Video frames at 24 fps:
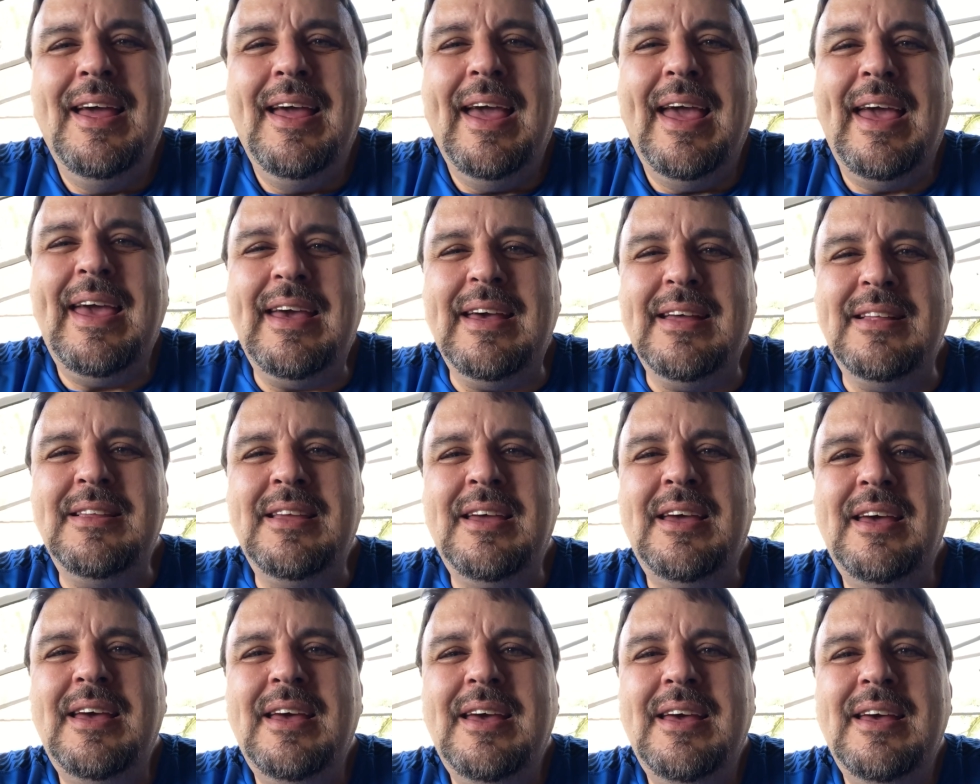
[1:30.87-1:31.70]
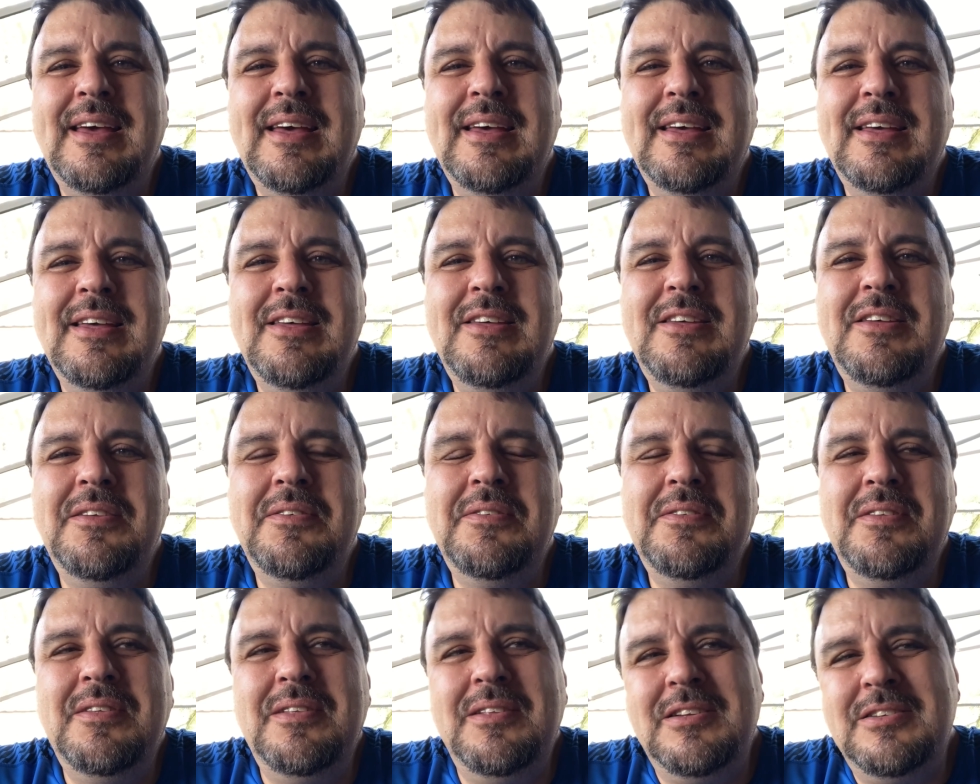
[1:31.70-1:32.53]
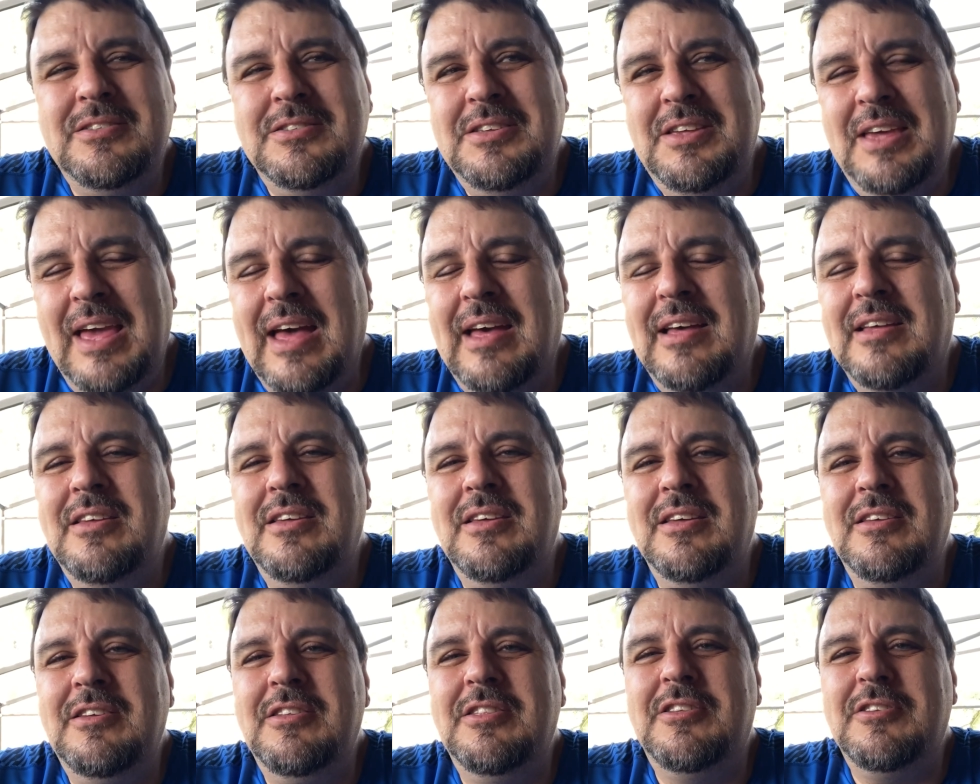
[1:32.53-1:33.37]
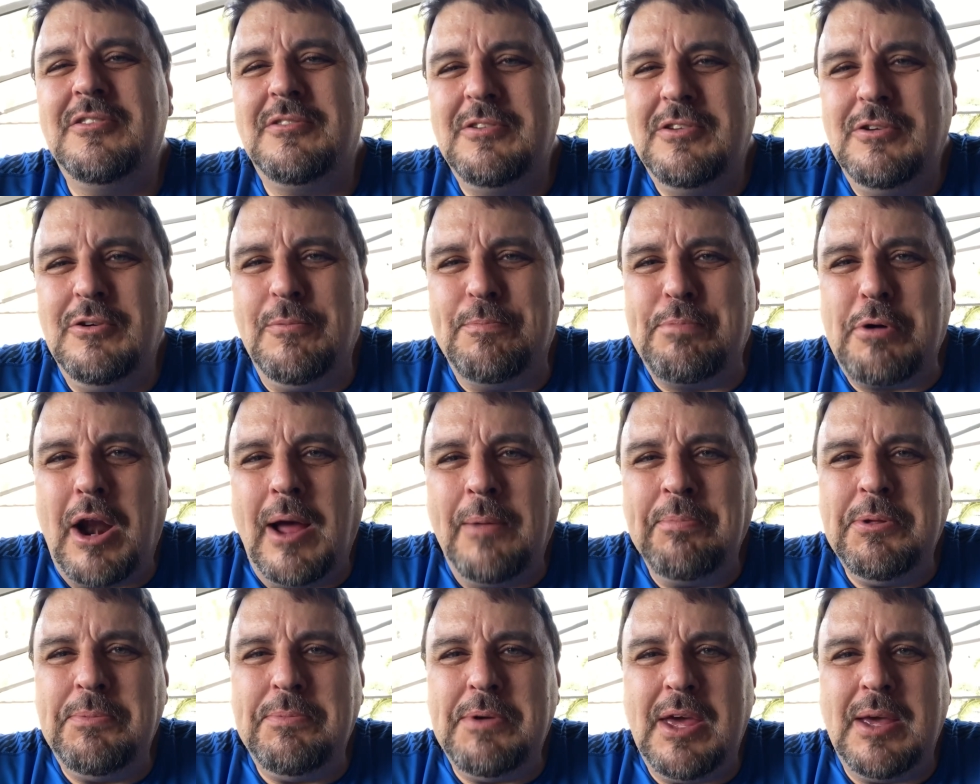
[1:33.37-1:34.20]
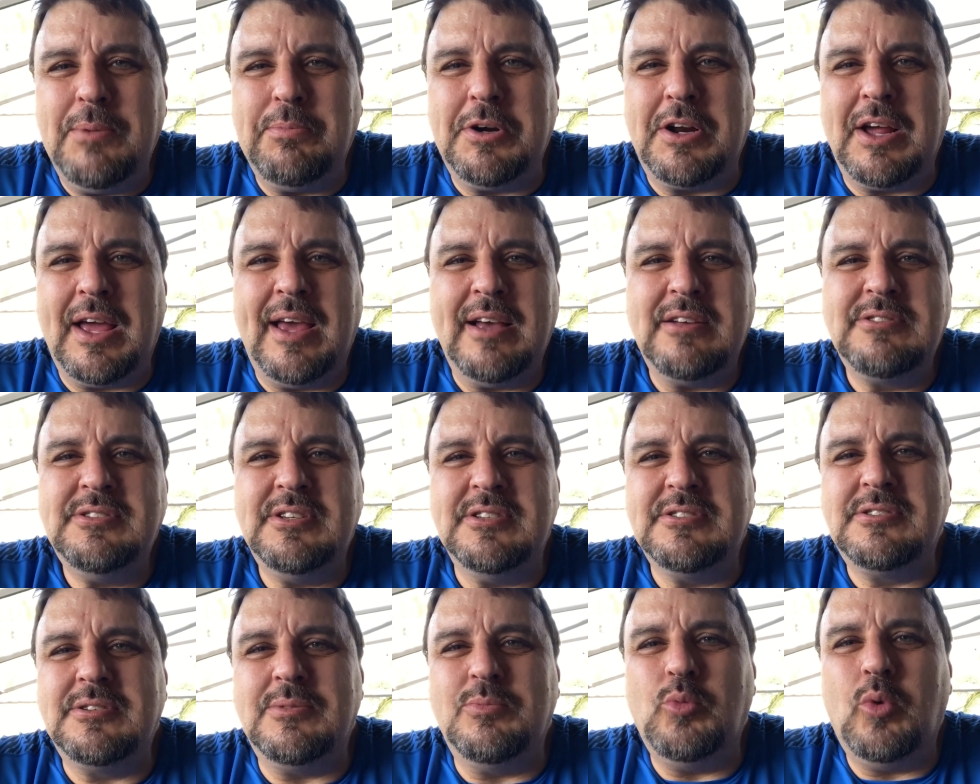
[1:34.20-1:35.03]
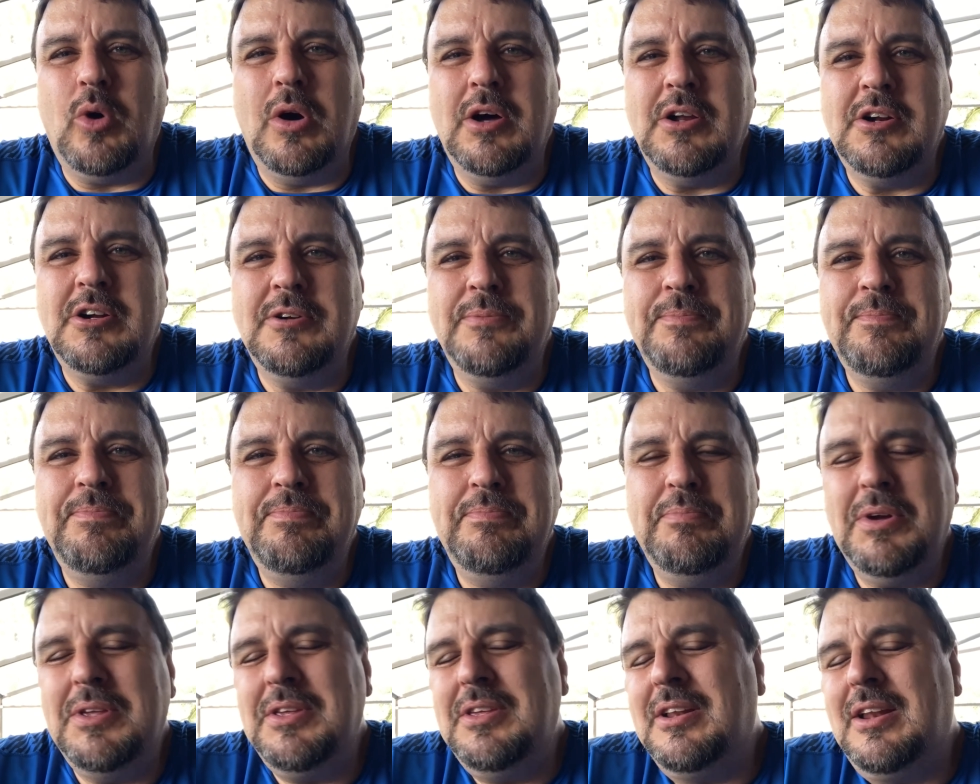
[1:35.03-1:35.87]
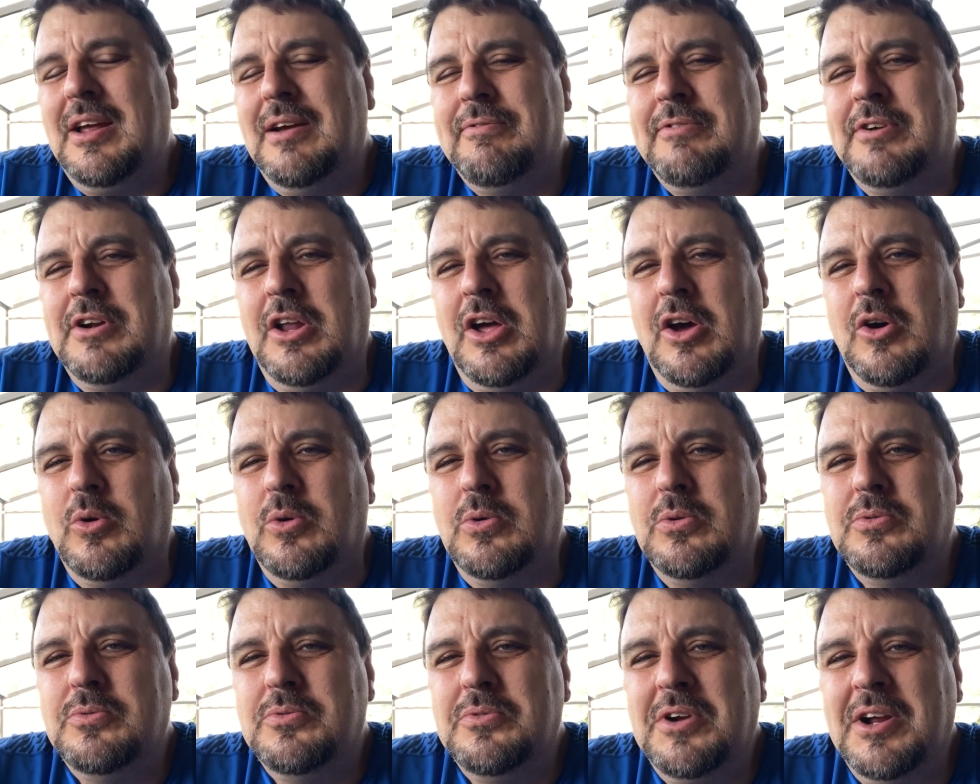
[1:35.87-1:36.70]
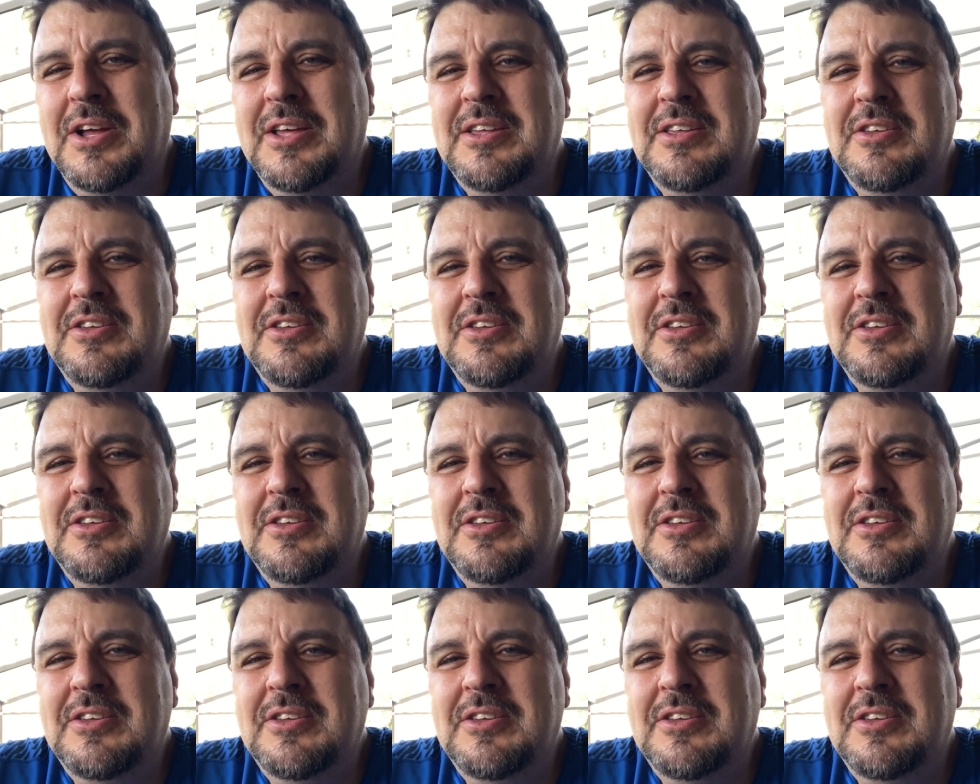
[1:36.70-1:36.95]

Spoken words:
And yeah, you'll probably be able to access some water, but you never know, right?